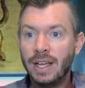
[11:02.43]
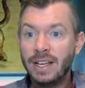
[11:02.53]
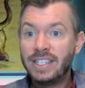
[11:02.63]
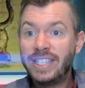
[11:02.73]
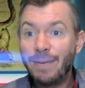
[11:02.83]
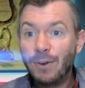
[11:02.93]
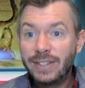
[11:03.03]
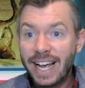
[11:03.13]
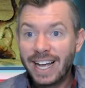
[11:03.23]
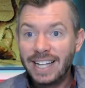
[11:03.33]
Several
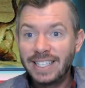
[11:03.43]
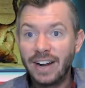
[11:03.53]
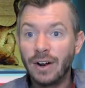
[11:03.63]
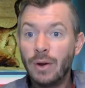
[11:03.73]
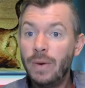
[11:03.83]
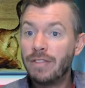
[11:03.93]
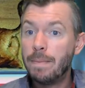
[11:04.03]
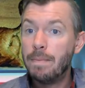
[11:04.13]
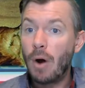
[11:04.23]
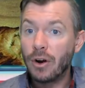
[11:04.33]
decades later, we have the
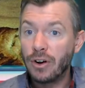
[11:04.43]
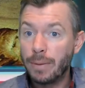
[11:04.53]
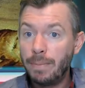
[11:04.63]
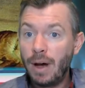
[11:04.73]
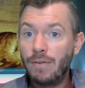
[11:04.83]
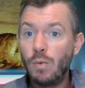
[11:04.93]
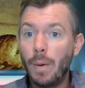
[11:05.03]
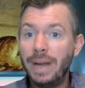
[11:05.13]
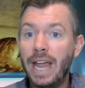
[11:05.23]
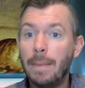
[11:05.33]
martyrdom of a
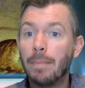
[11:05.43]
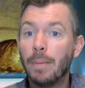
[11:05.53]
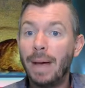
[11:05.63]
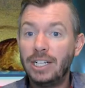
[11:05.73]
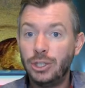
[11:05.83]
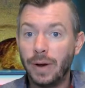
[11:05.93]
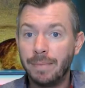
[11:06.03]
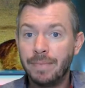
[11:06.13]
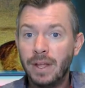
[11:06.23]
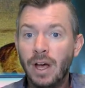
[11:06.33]
woman named Perpetua,
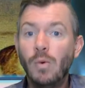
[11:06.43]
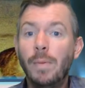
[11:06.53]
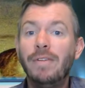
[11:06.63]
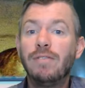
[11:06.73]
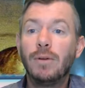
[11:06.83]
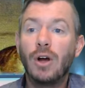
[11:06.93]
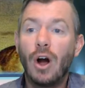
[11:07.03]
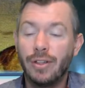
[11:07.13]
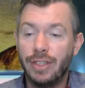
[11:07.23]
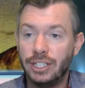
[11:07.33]
a woman from
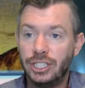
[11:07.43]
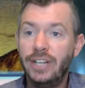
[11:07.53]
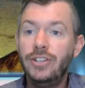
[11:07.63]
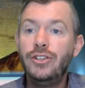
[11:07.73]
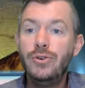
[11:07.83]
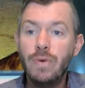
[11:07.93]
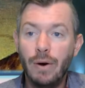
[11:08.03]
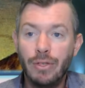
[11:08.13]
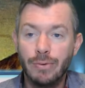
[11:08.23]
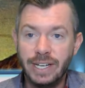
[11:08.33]
Carthage in
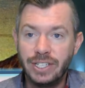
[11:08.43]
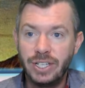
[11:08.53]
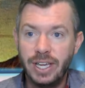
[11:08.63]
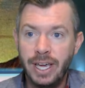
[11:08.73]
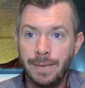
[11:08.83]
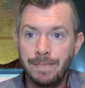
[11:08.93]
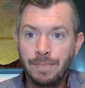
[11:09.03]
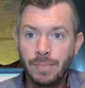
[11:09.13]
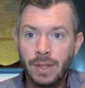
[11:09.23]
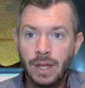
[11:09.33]
203 CE.
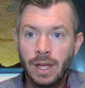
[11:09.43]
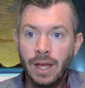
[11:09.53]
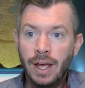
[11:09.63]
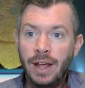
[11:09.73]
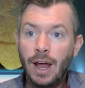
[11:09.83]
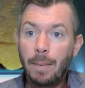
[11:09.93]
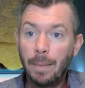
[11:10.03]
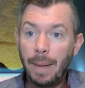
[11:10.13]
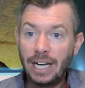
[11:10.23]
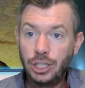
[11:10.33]
Now,
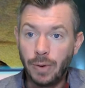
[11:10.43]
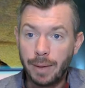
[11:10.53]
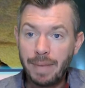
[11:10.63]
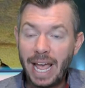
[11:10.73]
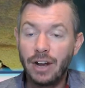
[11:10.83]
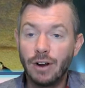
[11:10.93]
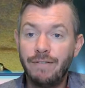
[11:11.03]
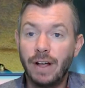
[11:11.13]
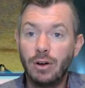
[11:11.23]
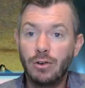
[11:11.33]
Perpetua and her
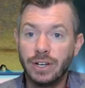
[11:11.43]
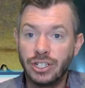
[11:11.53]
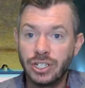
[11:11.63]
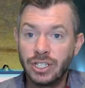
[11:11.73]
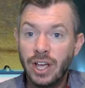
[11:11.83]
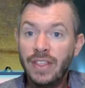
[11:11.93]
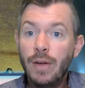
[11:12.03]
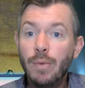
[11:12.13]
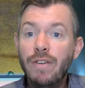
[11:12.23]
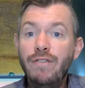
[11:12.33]
fellow Christians, they
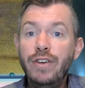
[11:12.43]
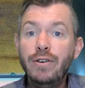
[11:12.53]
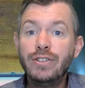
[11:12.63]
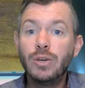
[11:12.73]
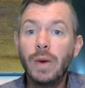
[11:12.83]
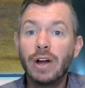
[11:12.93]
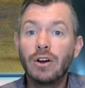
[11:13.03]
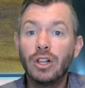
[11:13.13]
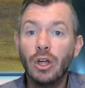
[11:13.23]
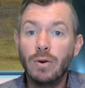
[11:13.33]
refused to wear
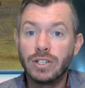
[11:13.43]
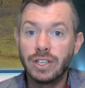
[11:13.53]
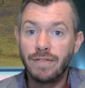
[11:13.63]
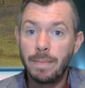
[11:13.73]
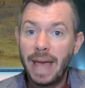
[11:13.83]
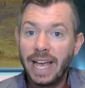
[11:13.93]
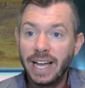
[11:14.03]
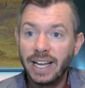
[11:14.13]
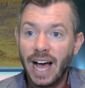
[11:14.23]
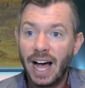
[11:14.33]
cloaks of the
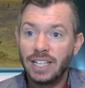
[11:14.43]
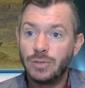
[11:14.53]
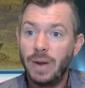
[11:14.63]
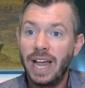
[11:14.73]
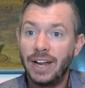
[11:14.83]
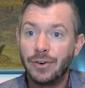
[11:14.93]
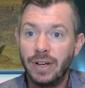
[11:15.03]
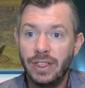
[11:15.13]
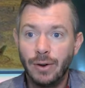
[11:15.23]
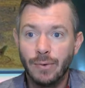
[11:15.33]
pagan gods when
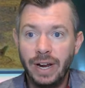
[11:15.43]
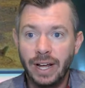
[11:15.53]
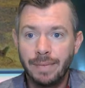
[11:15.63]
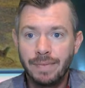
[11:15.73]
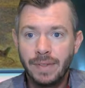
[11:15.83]
entering the arena.